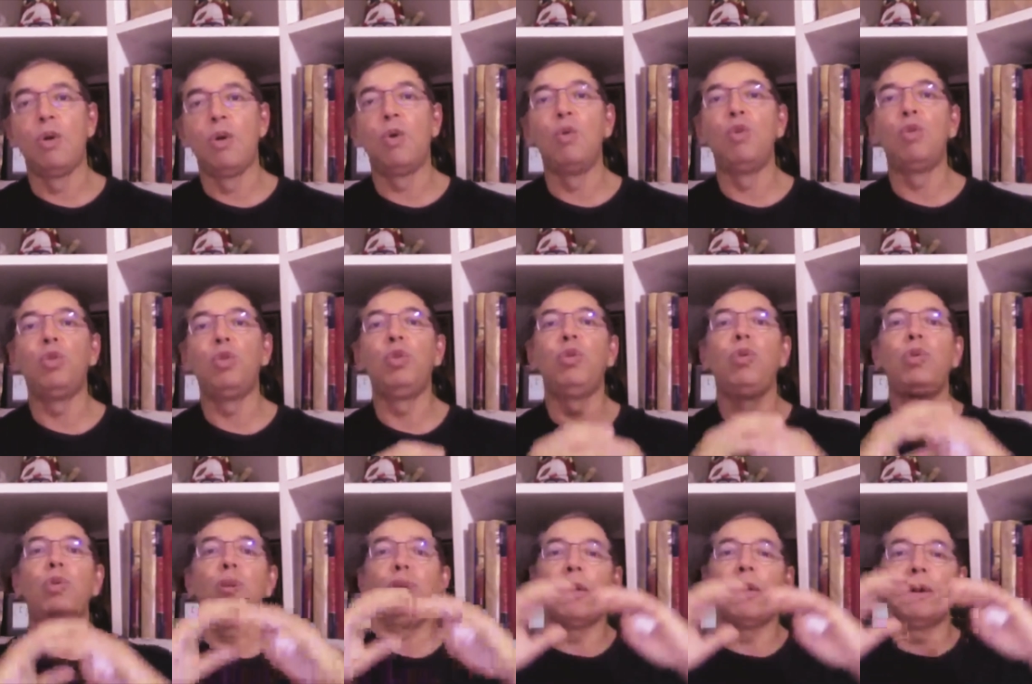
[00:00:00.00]
who
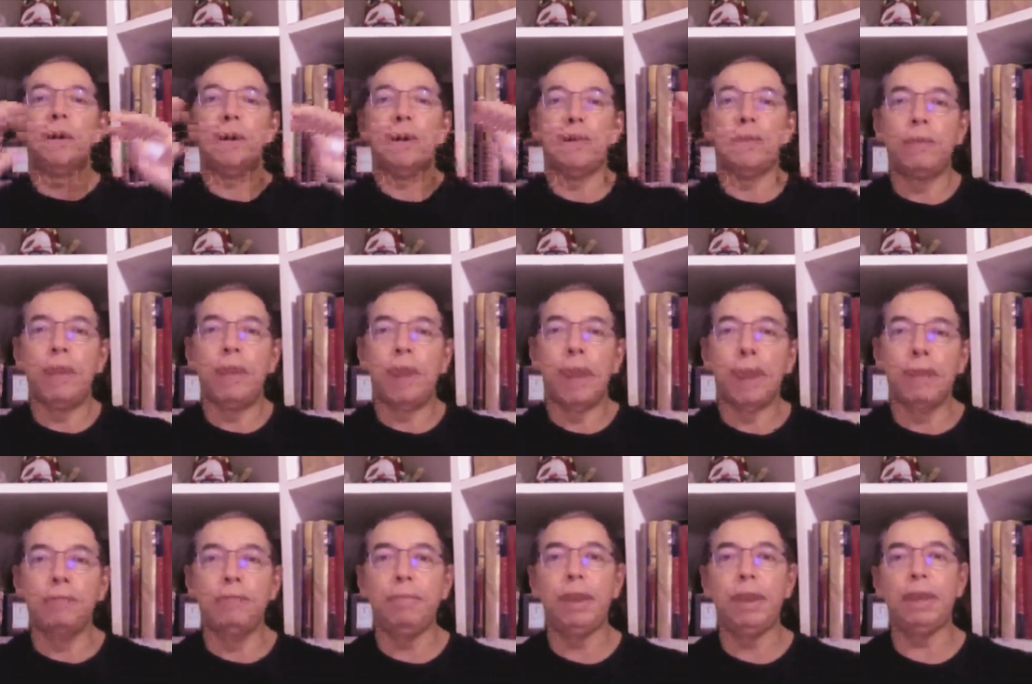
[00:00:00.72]
do a
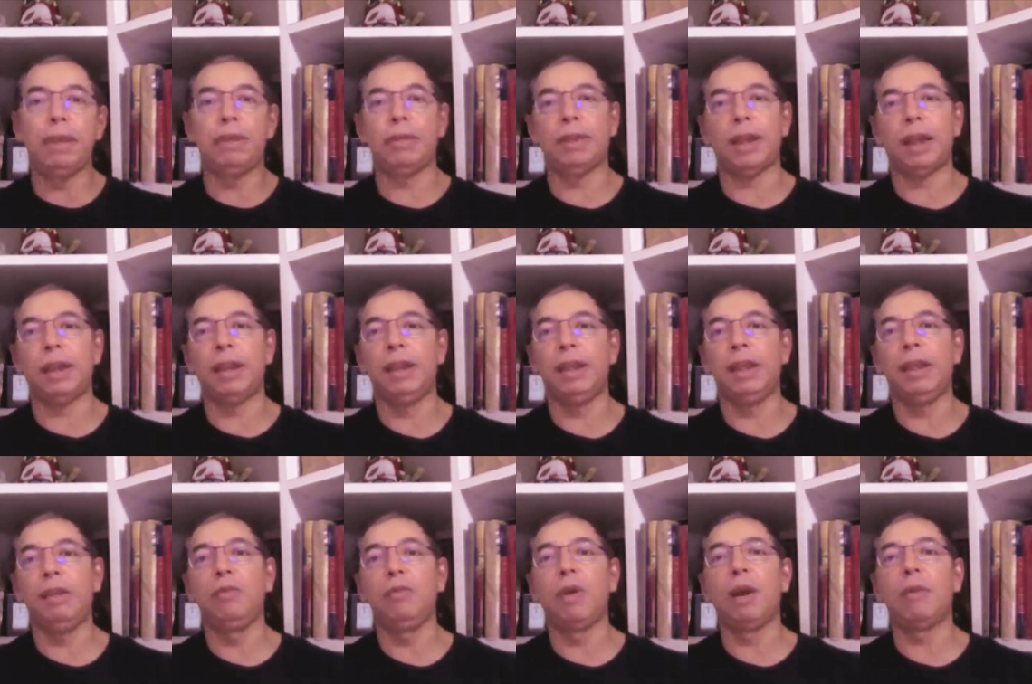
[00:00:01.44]
very big
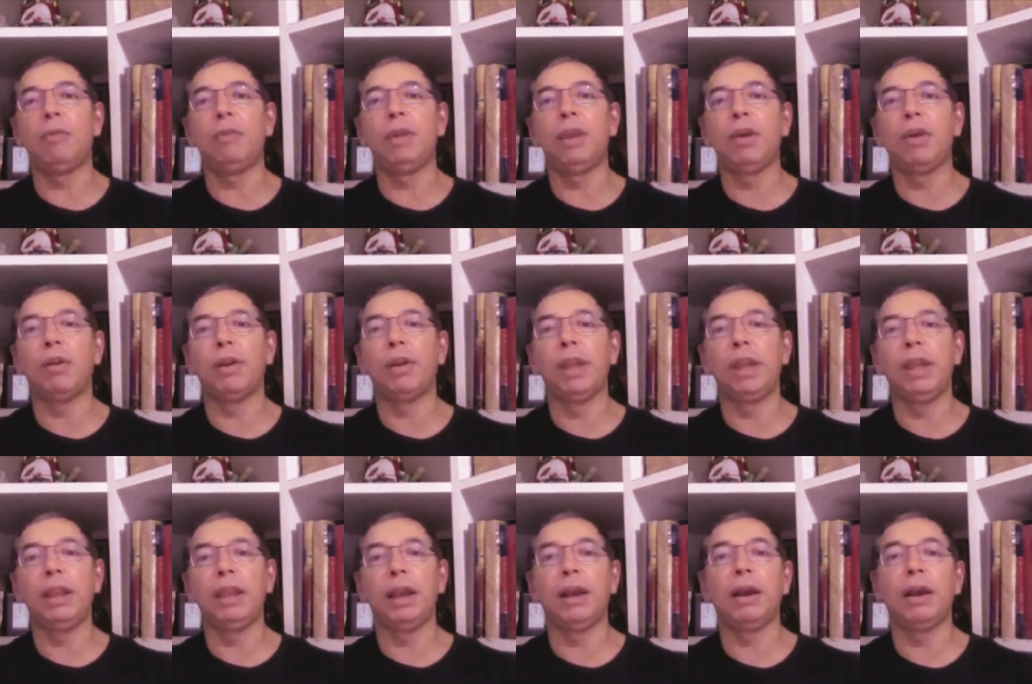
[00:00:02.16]
study, what we call
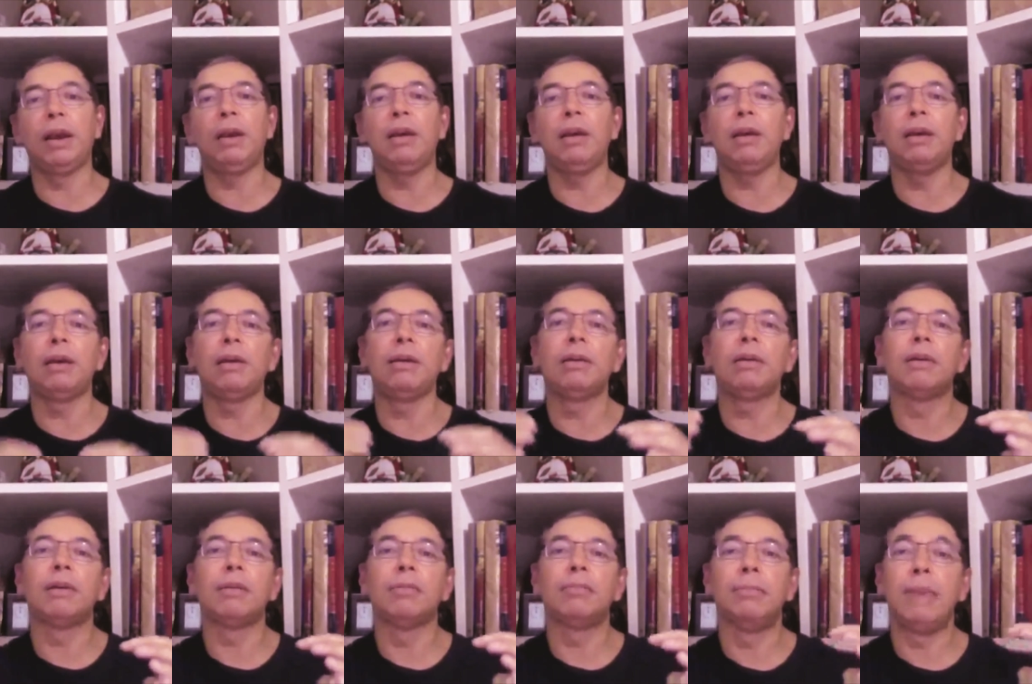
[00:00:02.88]
it a uh,
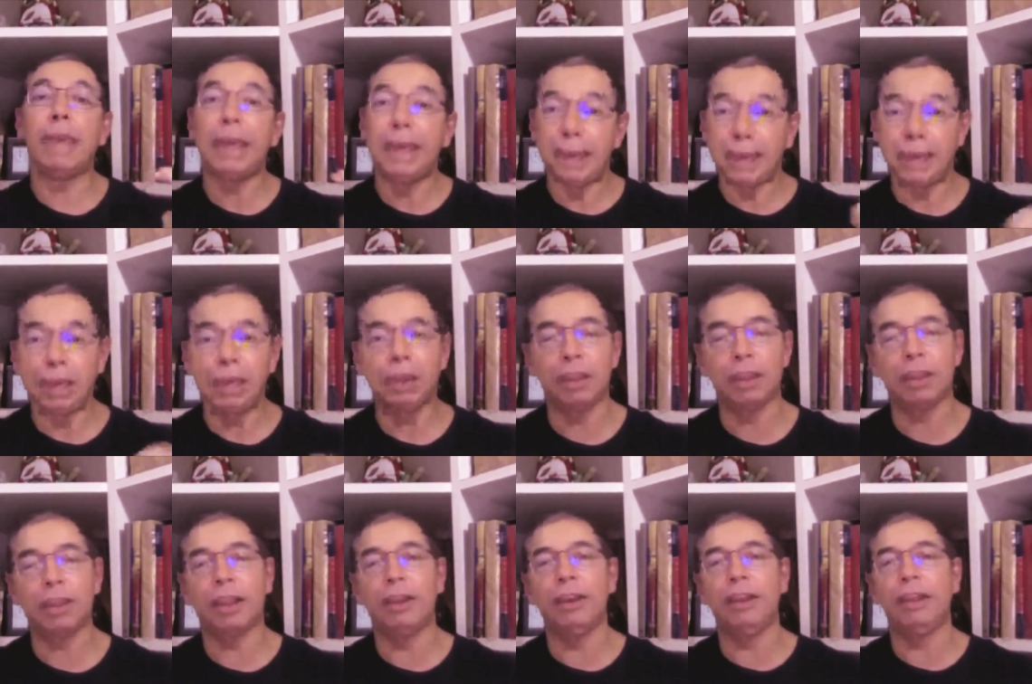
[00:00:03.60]
basin
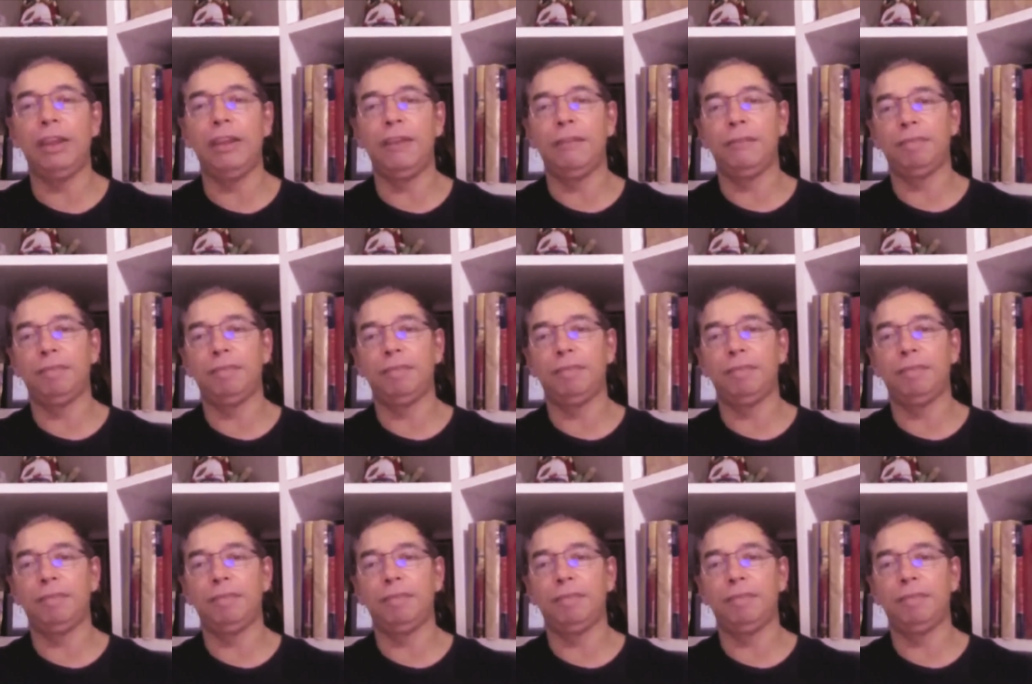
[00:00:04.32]
study.